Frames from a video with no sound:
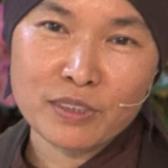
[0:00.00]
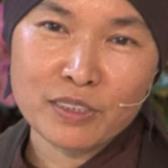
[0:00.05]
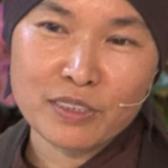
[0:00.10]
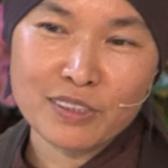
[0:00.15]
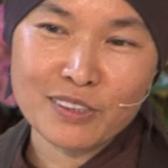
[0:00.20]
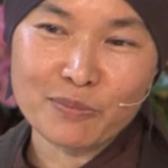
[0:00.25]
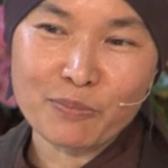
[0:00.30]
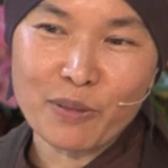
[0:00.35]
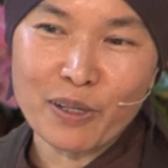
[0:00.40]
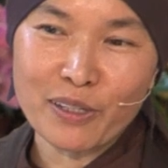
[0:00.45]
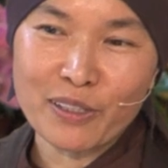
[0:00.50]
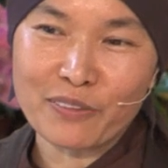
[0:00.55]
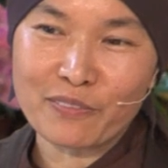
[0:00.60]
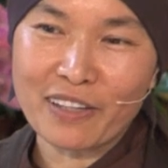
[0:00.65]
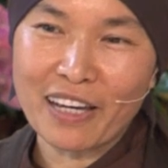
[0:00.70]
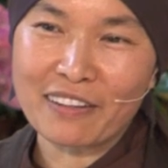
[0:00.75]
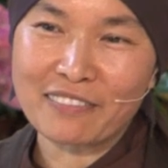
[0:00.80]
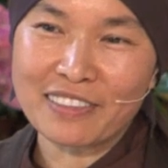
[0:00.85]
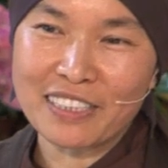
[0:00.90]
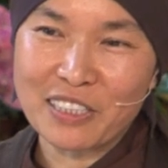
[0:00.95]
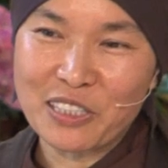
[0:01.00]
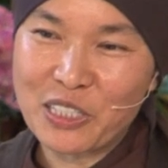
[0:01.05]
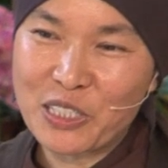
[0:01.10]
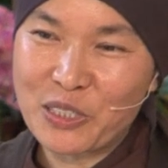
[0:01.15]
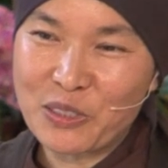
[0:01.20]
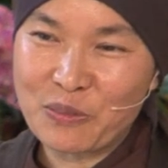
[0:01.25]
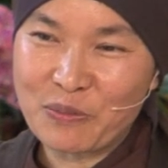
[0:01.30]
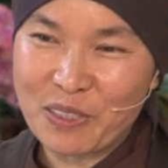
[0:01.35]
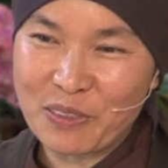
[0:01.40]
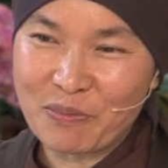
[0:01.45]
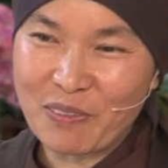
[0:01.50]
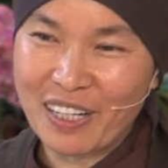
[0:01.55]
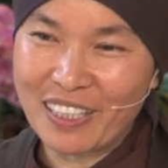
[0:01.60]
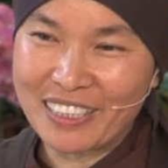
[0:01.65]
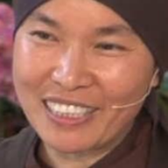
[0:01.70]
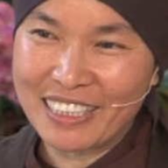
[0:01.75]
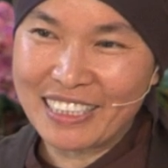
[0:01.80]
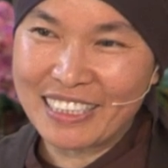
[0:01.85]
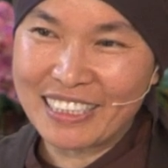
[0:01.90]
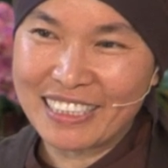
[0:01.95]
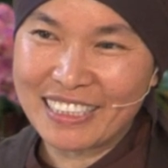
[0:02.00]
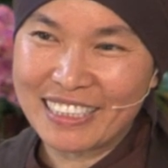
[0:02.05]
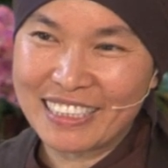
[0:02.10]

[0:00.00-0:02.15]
It's part of having a human body.